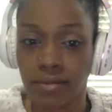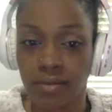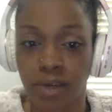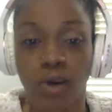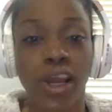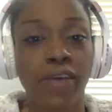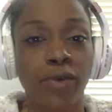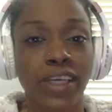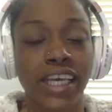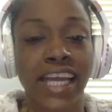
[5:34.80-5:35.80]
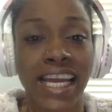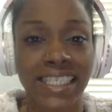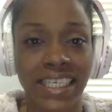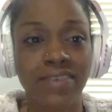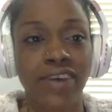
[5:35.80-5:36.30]
but if we can
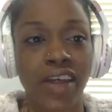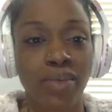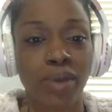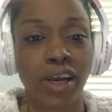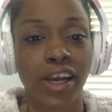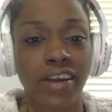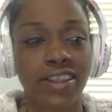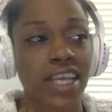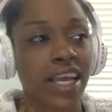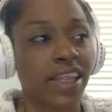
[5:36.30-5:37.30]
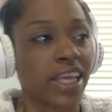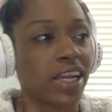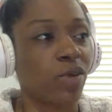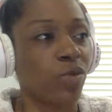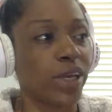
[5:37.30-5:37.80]
identify the barriers,
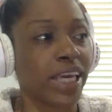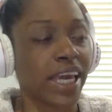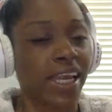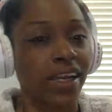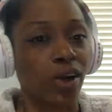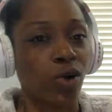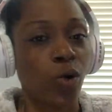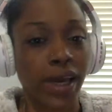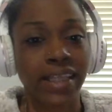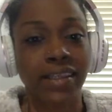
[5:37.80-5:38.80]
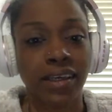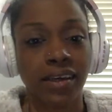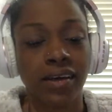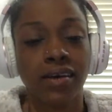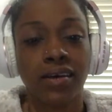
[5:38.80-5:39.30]
then we can
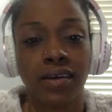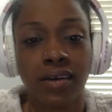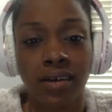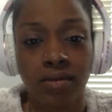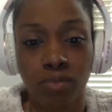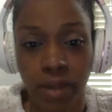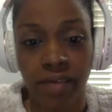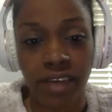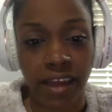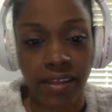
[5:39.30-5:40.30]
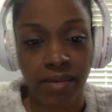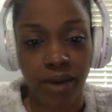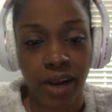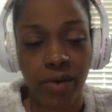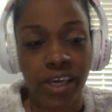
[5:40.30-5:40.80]
quickly mitigate them,
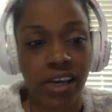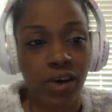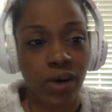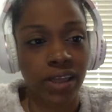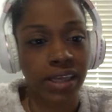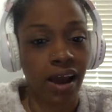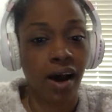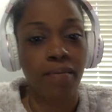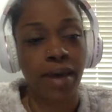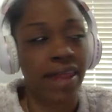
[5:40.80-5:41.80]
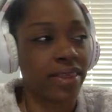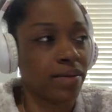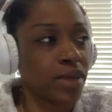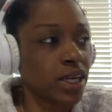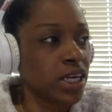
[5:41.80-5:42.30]
right? We can quickly combat
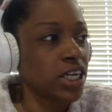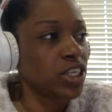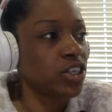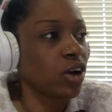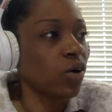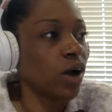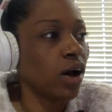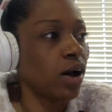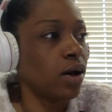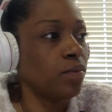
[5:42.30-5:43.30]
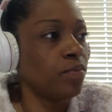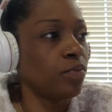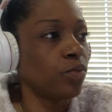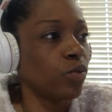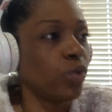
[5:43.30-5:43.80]
them. So
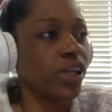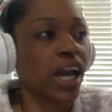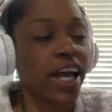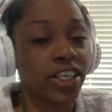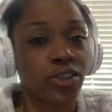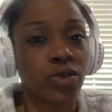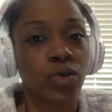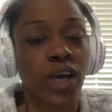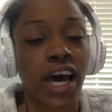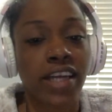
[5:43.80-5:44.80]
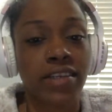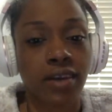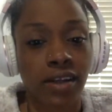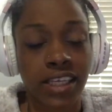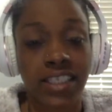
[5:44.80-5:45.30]
what we got to do is we got to
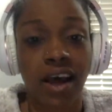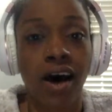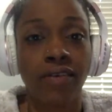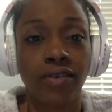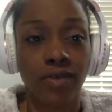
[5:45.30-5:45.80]
start this off